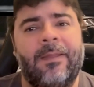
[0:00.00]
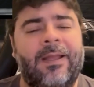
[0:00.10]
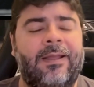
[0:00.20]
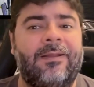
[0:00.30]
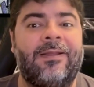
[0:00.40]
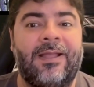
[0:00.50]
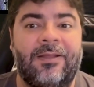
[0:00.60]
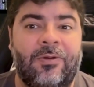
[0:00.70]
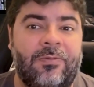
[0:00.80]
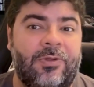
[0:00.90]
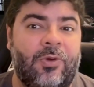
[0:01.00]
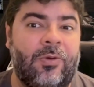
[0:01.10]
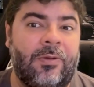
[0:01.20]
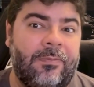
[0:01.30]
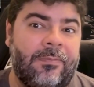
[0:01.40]
And at the center of it
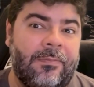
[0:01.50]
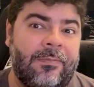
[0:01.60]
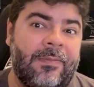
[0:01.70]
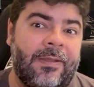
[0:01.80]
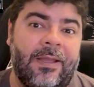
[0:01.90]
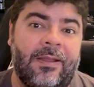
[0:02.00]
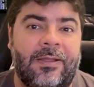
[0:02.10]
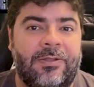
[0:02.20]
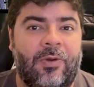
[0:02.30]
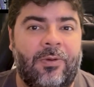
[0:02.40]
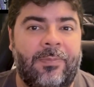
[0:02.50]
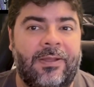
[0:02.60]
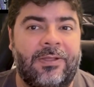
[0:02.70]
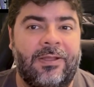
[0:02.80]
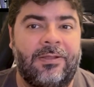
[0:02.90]
all, there is Don
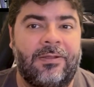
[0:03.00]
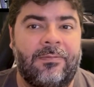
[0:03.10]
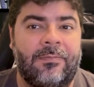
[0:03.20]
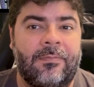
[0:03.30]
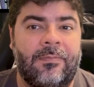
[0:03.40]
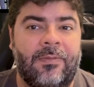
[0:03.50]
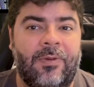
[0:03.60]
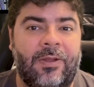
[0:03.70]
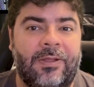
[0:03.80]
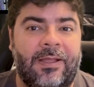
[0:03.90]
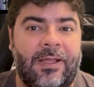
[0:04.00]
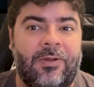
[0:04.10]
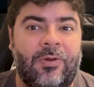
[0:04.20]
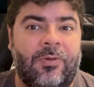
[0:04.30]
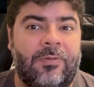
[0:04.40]
Pettit, not as a
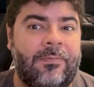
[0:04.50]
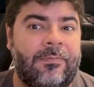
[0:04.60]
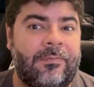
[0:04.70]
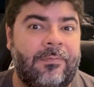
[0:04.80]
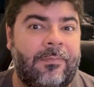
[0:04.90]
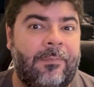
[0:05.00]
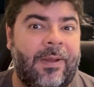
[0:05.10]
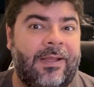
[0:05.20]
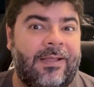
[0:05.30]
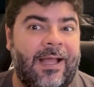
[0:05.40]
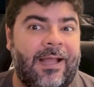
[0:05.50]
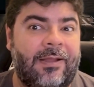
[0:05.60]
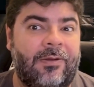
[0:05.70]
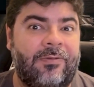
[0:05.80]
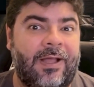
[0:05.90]
hero, but as a
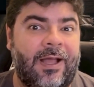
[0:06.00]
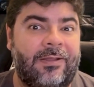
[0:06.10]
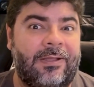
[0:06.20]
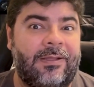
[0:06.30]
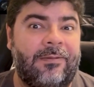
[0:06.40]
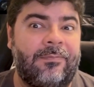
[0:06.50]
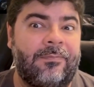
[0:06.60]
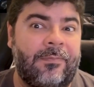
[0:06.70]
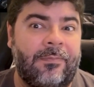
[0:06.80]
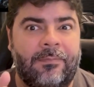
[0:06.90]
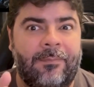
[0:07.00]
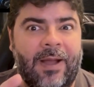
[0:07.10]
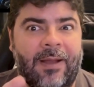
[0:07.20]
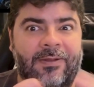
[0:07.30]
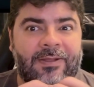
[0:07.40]
hacker of reality,
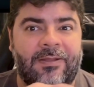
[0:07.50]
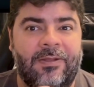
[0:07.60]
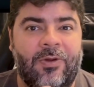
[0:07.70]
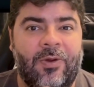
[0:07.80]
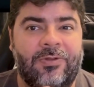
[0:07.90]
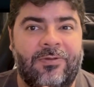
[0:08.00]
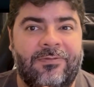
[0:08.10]
pirating the laws of